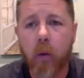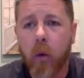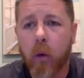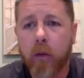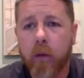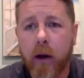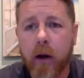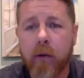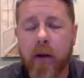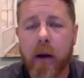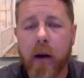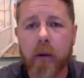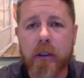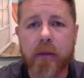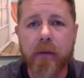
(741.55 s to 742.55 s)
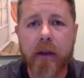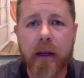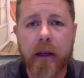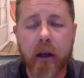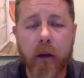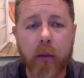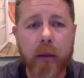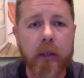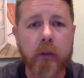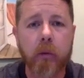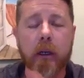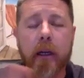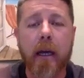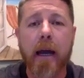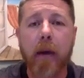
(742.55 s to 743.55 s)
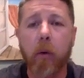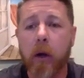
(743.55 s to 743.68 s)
We'll verify with Sven here because we're gonna